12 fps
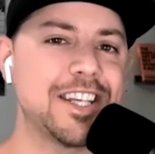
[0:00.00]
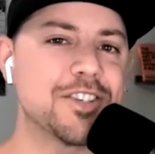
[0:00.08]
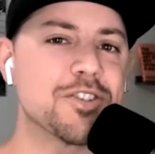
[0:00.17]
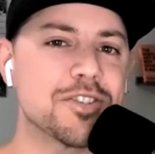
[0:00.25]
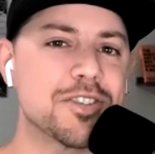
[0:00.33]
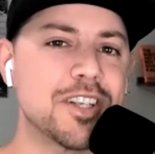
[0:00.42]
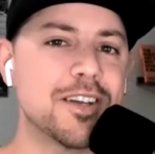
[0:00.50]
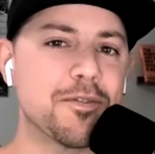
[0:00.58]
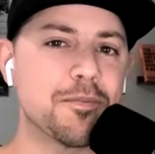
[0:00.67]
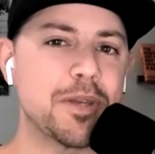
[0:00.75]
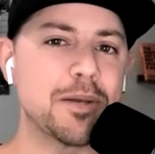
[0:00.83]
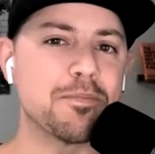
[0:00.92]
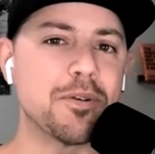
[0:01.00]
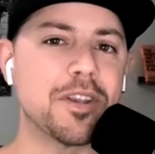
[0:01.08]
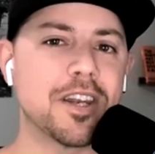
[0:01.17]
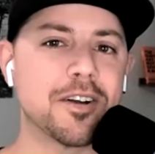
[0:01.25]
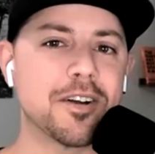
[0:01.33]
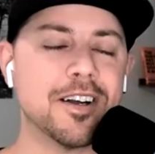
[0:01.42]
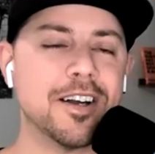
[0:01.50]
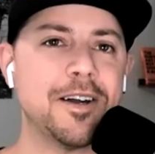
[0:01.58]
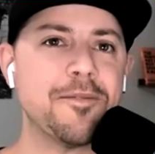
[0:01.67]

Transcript: interesting for people that are